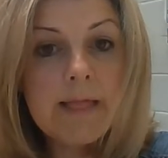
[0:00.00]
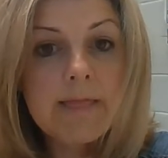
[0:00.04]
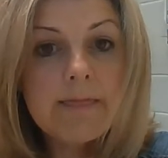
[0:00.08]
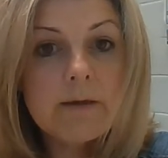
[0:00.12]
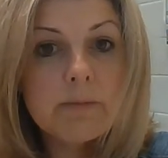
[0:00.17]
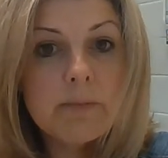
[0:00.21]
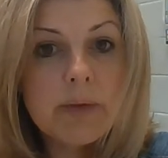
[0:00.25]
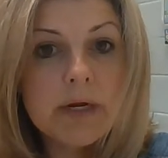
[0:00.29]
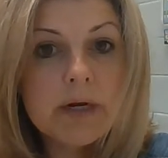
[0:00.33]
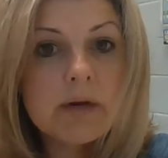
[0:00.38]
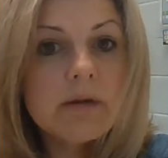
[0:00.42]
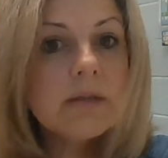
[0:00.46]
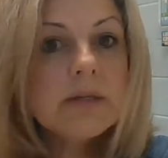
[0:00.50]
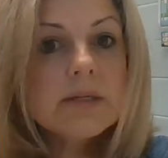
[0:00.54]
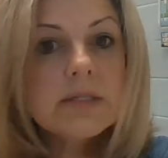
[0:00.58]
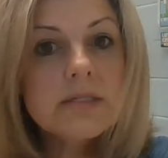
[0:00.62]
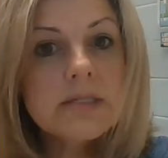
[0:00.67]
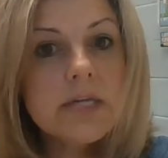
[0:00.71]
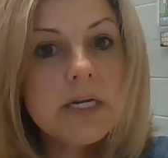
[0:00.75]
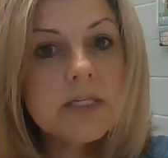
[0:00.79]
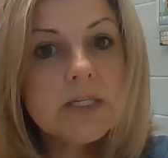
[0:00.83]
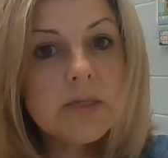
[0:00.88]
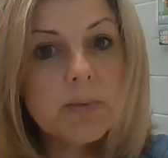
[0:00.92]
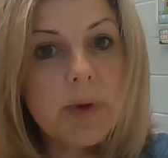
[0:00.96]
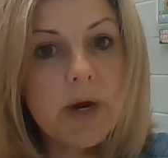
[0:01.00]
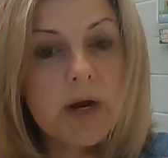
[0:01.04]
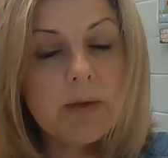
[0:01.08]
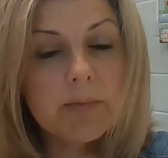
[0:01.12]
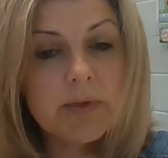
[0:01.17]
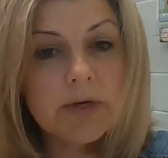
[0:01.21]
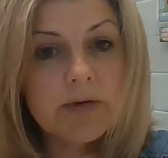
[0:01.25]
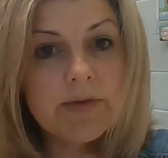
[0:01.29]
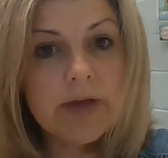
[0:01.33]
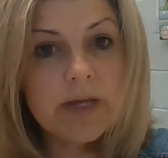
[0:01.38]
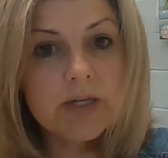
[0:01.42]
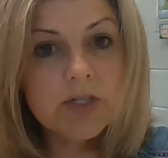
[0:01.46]
The Maryland State
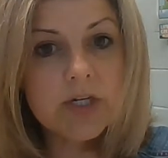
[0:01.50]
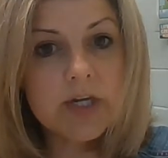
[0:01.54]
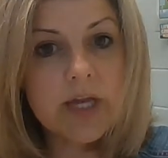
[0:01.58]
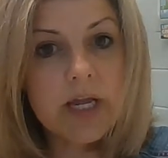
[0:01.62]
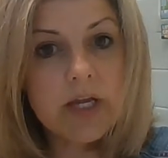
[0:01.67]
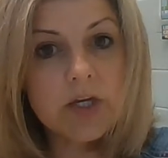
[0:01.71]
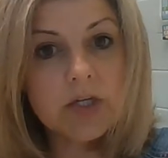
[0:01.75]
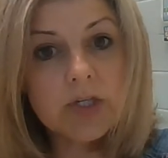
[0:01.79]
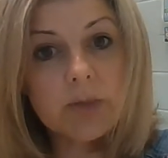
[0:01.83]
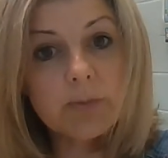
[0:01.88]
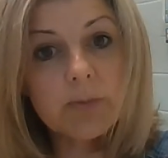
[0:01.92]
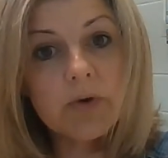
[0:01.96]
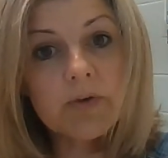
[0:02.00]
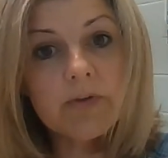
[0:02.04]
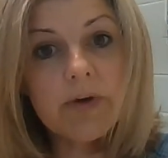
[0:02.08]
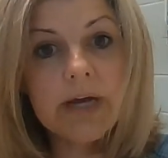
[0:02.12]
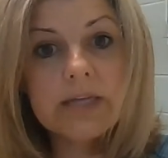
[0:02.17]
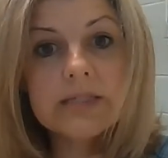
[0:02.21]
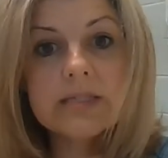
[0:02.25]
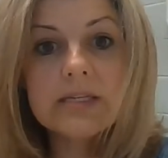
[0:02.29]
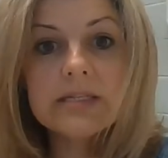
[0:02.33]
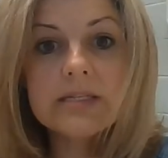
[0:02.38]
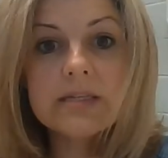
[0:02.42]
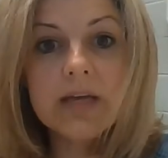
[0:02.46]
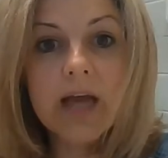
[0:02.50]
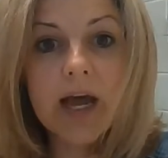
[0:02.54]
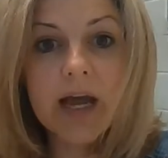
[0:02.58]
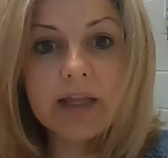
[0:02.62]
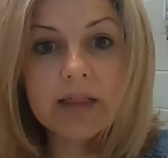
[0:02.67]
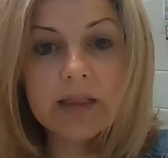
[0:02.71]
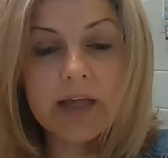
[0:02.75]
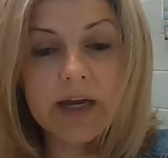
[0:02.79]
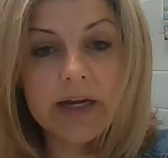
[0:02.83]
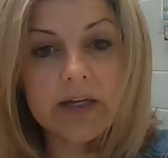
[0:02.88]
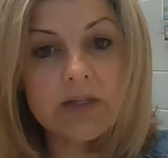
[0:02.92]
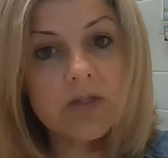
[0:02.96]
Department of Education provides us
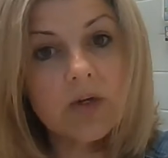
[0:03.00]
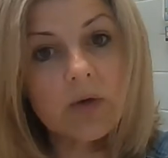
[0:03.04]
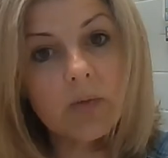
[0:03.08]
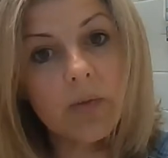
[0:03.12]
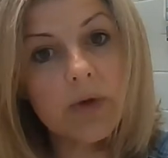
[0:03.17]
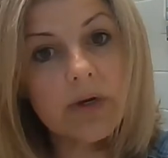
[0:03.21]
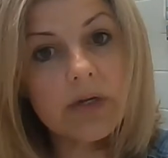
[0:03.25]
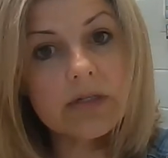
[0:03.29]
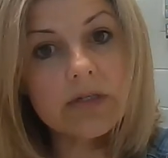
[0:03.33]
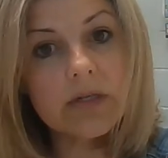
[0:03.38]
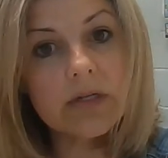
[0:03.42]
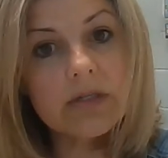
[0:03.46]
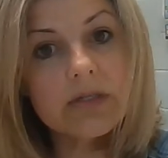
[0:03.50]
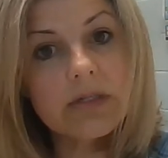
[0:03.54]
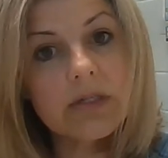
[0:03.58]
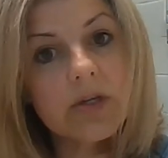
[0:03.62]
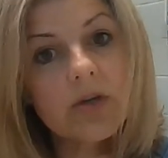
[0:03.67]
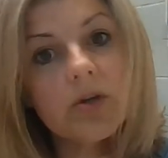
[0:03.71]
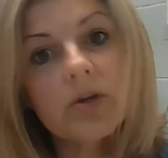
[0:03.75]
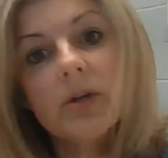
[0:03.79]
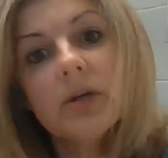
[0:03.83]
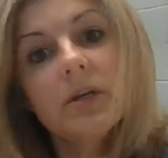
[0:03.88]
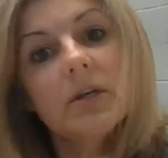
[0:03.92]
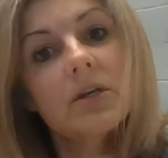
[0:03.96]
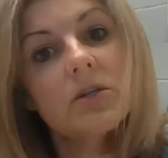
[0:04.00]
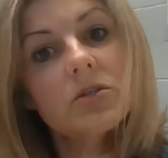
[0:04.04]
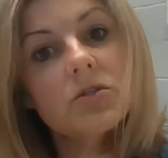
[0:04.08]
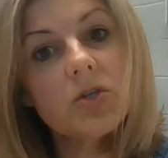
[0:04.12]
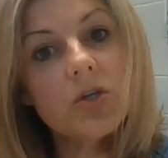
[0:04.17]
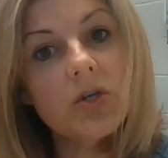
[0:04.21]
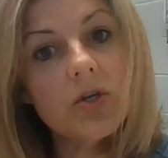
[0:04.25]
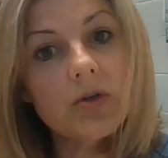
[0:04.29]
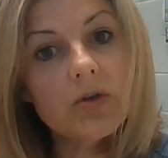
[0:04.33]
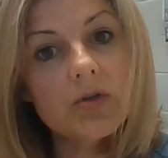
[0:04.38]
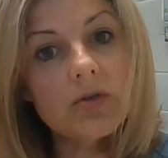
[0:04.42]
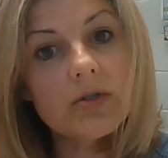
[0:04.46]
guidelines on what is considered an
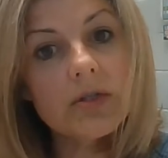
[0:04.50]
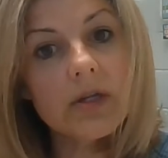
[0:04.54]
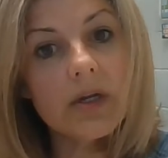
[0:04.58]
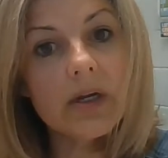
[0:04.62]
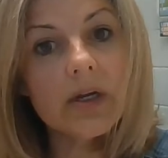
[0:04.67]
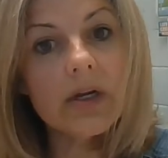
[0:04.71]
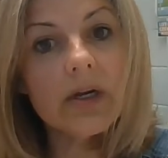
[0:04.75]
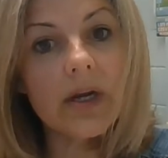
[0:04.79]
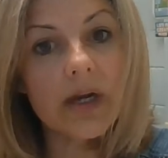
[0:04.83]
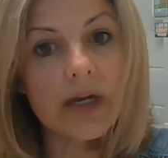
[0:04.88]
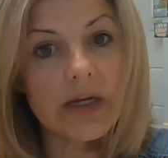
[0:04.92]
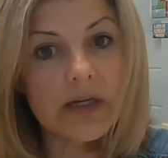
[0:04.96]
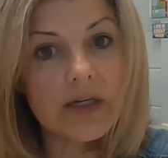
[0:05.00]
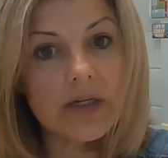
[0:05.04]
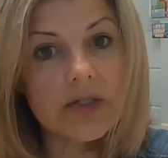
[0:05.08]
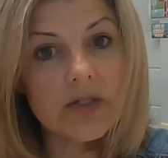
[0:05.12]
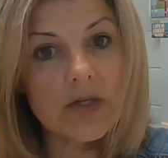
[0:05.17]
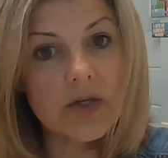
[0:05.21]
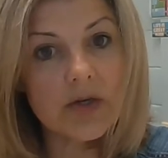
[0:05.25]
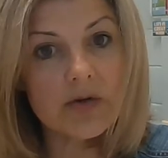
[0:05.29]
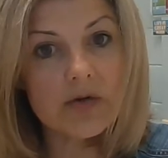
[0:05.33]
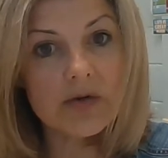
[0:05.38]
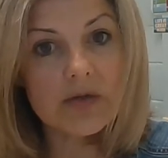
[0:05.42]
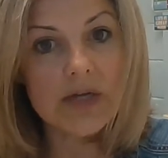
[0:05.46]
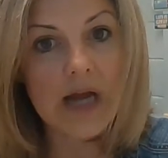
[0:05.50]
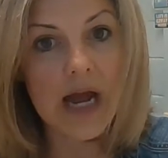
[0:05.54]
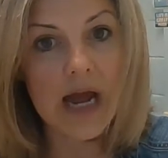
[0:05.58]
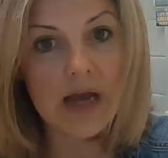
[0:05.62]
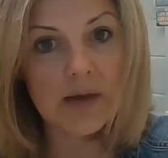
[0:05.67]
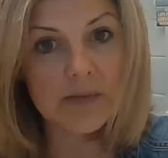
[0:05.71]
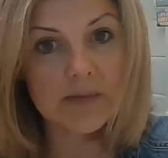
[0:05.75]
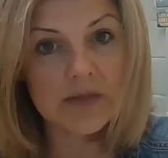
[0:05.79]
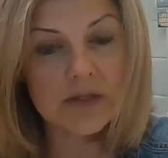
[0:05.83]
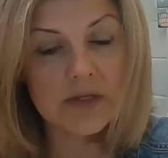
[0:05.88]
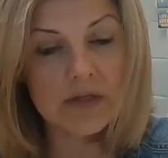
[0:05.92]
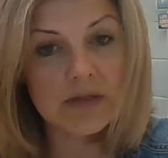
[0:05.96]
excused and an unexcused
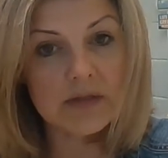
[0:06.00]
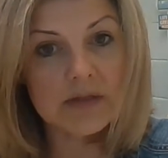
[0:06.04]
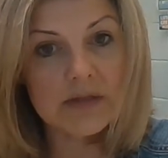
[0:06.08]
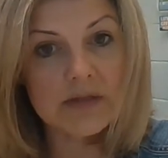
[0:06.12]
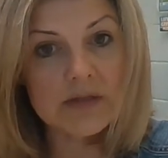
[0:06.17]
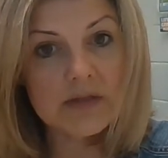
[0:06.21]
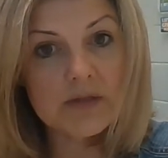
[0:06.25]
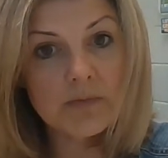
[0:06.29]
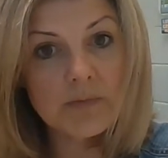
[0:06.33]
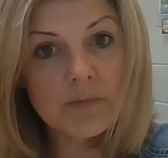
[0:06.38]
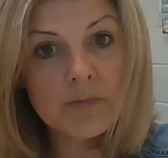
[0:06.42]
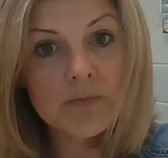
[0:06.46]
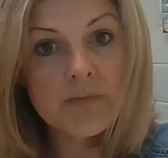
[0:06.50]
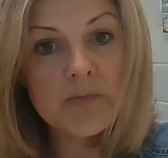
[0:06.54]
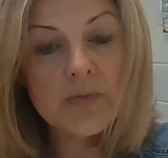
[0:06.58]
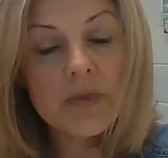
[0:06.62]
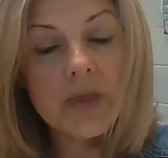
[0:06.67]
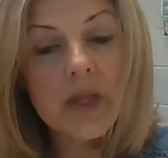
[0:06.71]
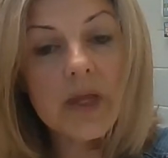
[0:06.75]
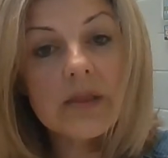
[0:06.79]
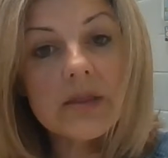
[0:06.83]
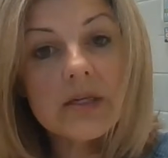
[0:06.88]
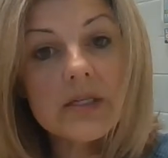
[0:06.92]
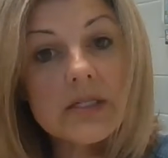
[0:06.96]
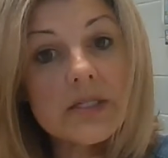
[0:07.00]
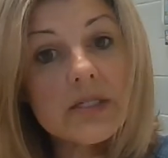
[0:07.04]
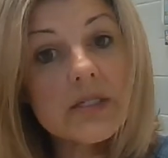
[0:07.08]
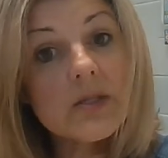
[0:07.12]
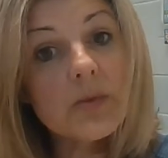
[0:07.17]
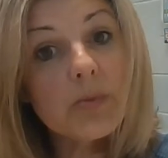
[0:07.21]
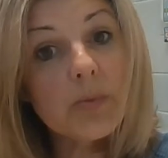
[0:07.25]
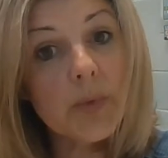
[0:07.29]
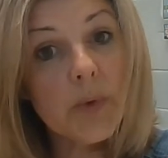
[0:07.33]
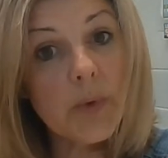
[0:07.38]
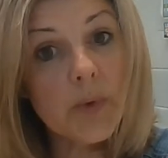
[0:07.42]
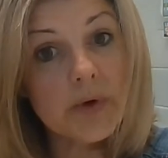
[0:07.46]
absence. This is
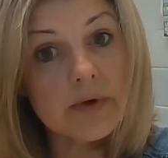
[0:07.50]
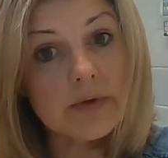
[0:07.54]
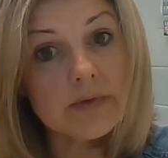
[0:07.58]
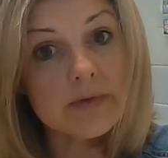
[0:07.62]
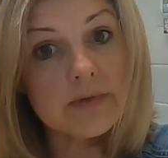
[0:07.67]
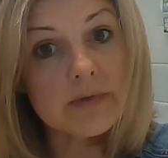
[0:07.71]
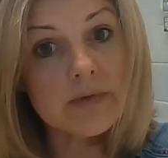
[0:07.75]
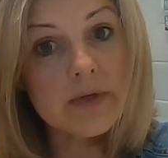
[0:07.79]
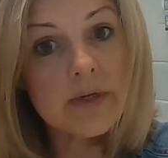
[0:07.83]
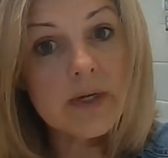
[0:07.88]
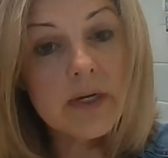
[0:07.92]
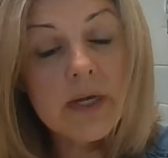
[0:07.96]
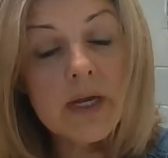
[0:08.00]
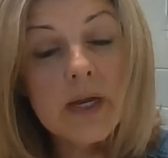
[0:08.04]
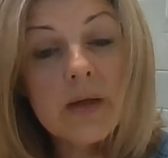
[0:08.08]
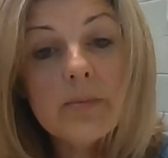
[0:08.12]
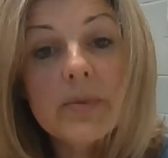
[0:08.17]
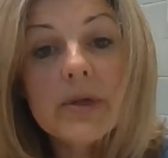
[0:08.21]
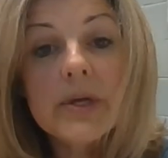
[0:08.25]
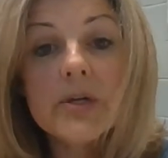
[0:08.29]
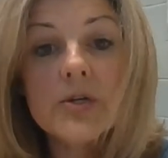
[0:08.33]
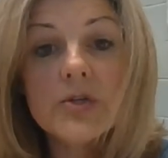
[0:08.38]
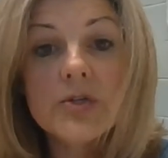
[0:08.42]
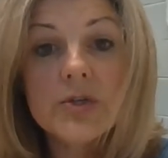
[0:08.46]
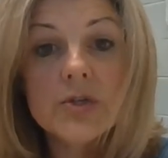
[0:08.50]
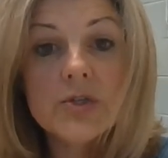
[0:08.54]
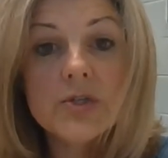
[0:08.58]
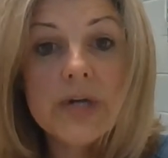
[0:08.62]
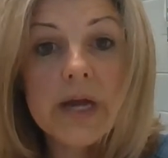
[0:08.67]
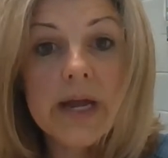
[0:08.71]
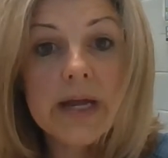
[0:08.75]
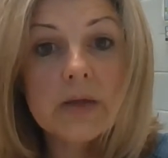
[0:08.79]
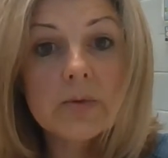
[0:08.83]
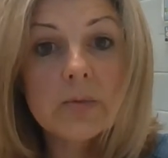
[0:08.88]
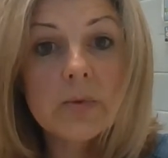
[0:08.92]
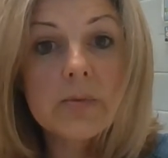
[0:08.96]
important because your
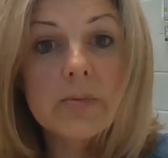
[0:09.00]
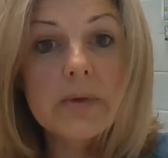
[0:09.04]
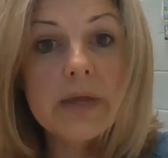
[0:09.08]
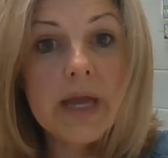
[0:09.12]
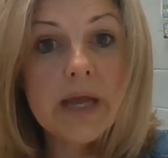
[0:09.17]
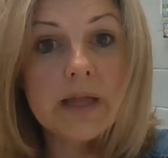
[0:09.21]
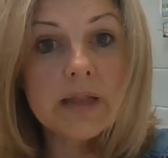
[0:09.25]
child will be